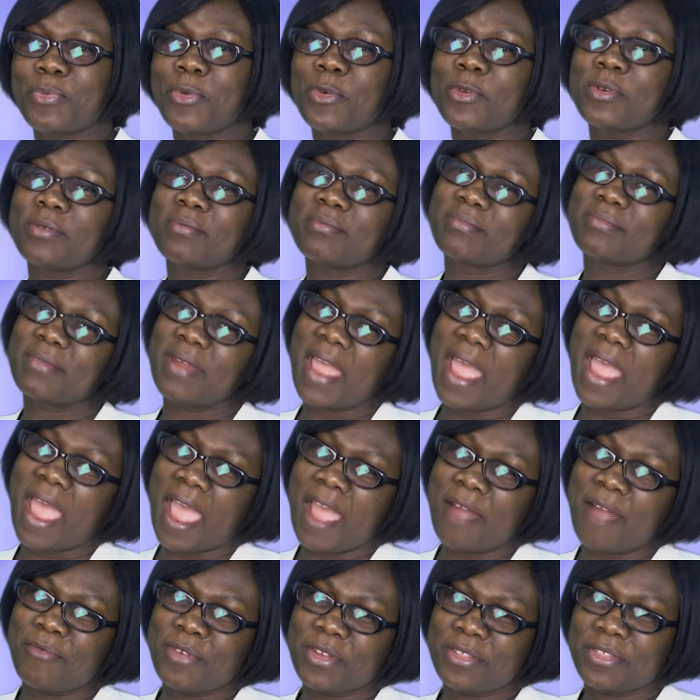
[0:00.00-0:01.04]
put
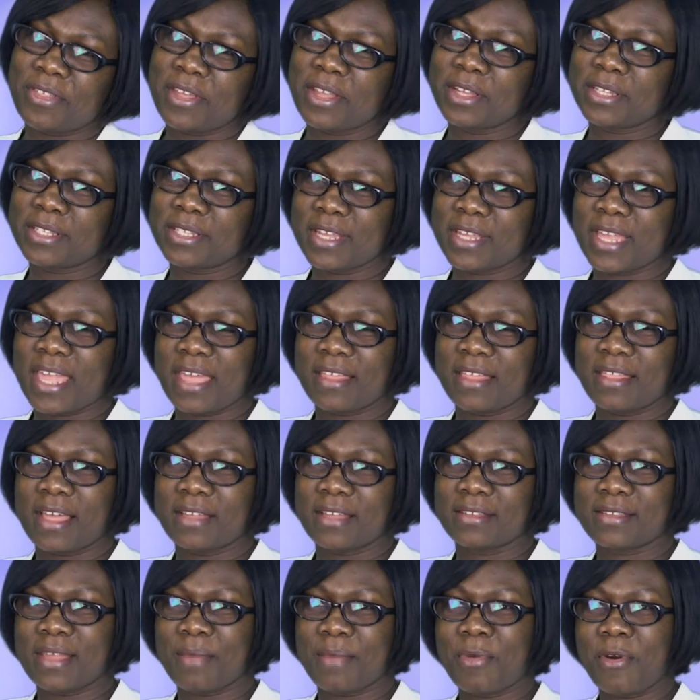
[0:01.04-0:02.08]
everything
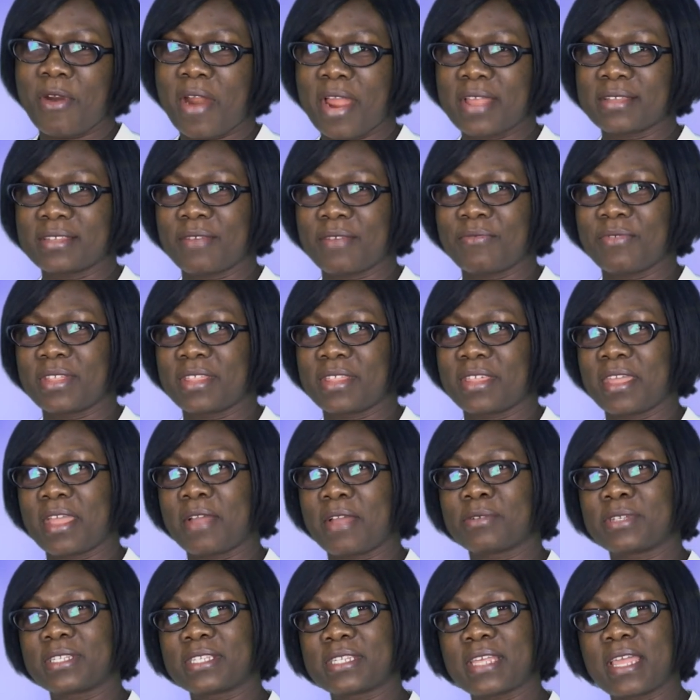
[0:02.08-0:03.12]
together, summarize everything,
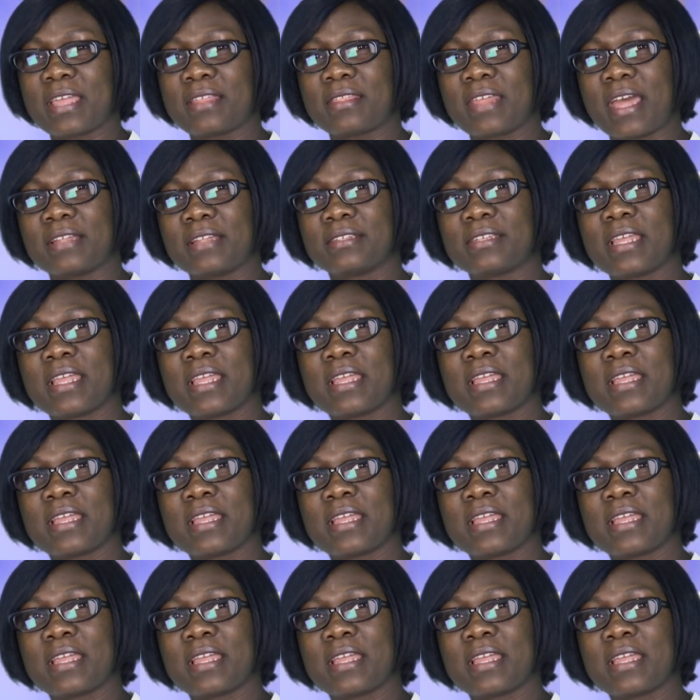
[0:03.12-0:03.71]
I would say that